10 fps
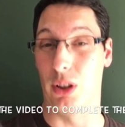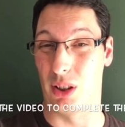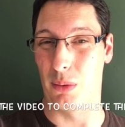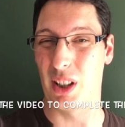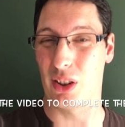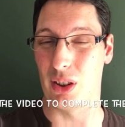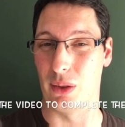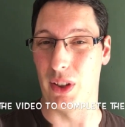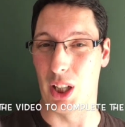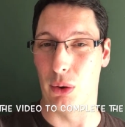because it's a
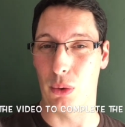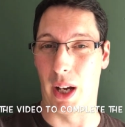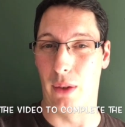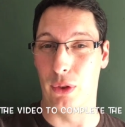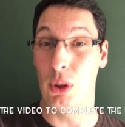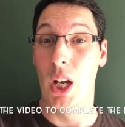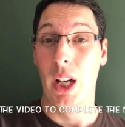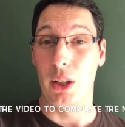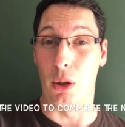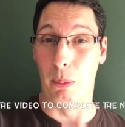video, it's quite helpful.
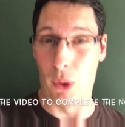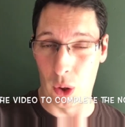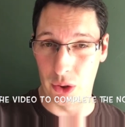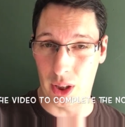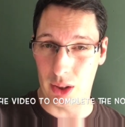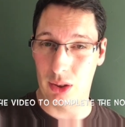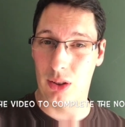You can pause it